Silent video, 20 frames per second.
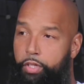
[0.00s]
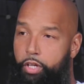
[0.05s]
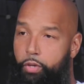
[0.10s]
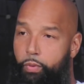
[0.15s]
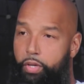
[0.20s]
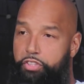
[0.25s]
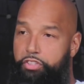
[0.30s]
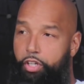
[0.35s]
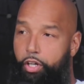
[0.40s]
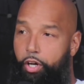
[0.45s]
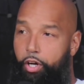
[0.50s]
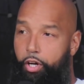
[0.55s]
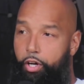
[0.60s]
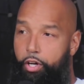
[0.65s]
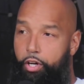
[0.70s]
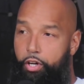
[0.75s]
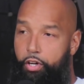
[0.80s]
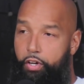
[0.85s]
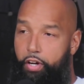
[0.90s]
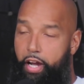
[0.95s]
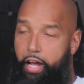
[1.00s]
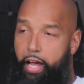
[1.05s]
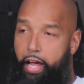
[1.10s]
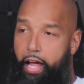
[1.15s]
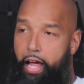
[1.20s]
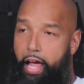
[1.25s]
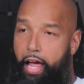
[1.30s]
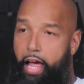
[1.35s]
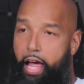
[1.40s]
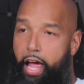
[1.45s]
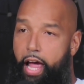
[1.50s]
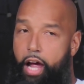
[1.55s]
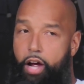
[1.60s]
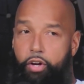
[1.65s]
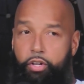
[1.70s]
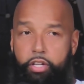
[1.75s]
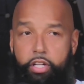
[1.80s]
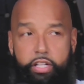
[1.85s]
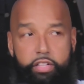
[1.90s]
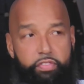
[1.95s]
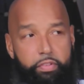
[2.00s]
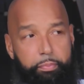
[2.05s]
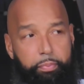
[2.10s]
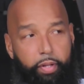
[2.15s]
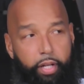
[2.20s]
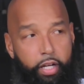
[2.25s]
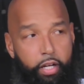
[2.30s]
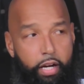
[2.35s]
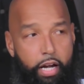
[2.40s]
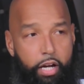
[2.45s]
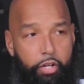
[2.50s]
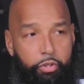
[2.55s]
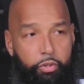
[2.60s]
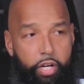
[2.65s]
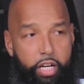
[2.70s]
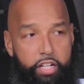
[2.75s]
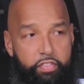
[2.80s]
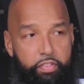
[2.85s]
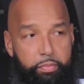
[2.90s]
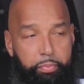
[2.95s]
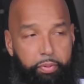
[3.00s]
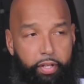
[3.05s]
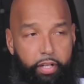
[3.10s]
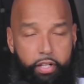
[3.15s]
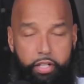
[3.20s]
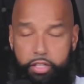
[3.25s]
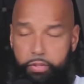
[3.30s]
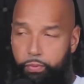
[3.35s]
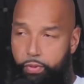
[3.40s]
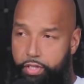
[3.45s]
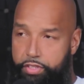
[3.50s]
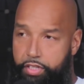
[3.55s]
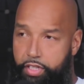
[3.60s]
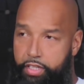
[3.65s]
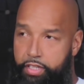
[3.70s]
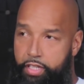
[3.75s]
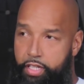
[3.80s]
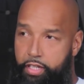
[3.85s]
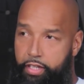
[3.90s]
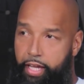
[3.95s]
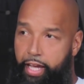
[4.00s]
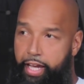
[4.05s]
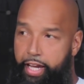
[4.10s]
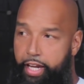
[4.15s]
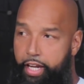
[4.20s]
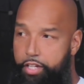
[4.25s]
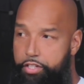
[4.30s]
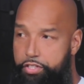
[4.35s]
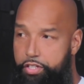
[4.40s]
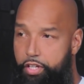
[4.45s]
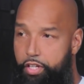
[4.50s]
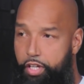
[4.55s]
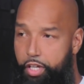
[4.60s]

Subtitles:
always heard how good of a player and how great of a player he was at a young age,